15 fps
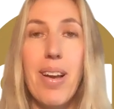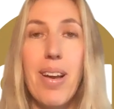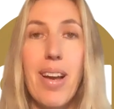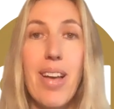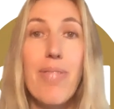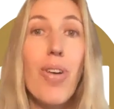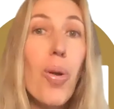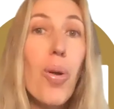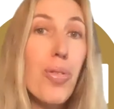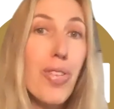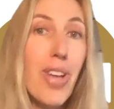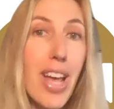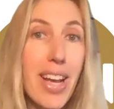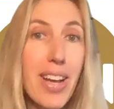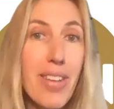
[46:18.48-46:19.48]

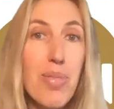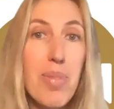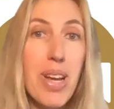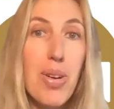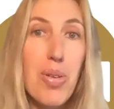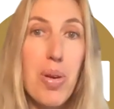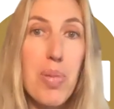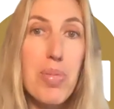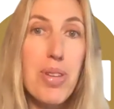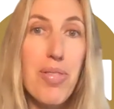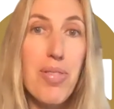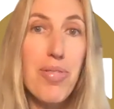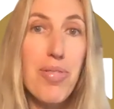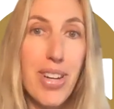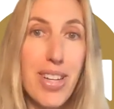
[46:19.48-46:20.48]
evolving from a crypto
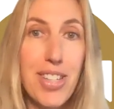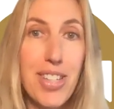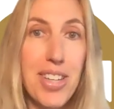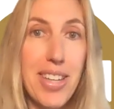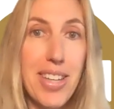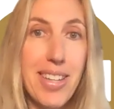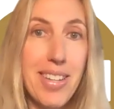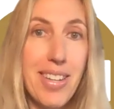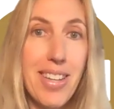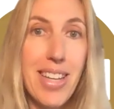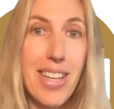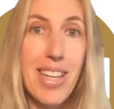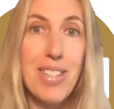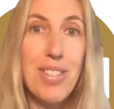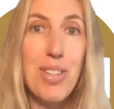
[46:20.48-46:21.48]
virgin
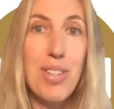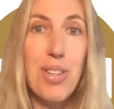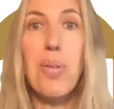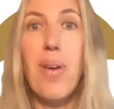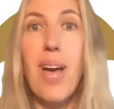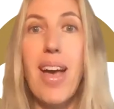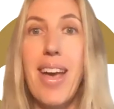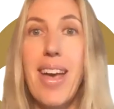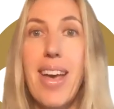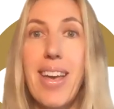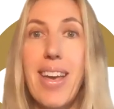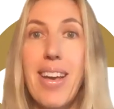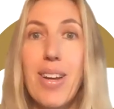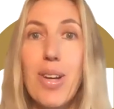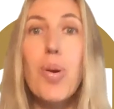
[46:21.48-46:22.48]
to
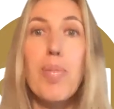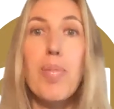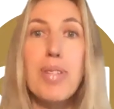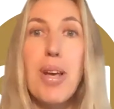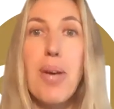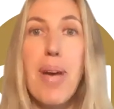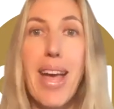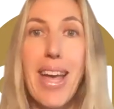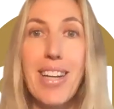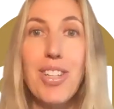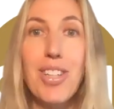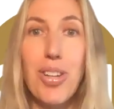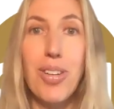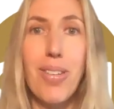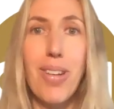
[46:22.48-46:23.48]
a crypto
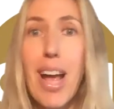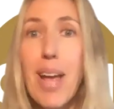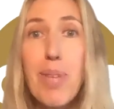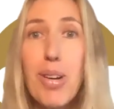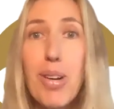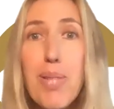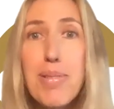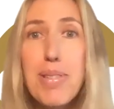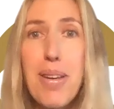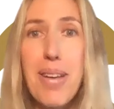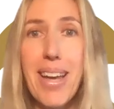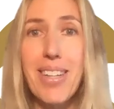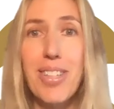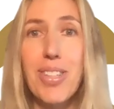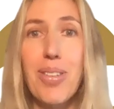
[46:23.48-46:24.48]
angel. I am a crypto
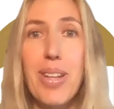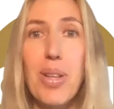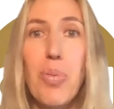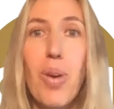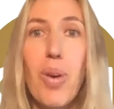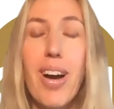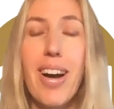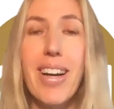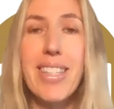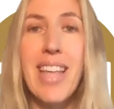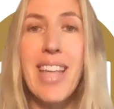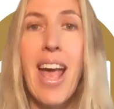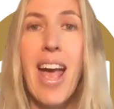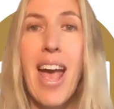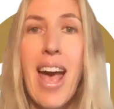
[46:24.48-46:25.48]
angel in the works,
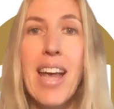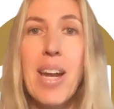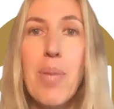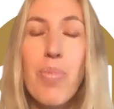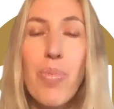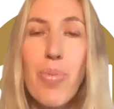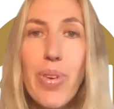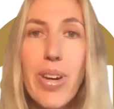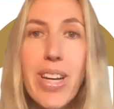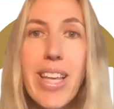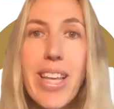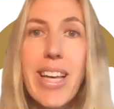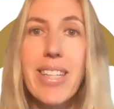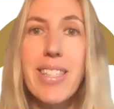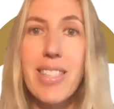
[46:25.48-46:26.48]
and I'm really
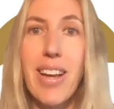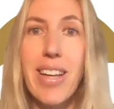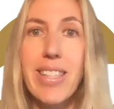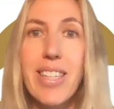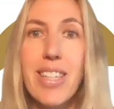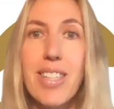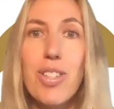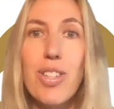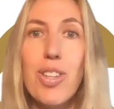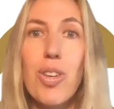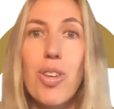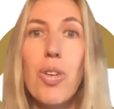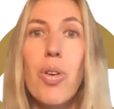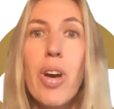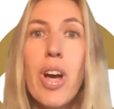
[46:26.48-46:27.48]
excited
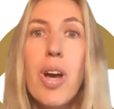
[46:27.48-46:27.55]
to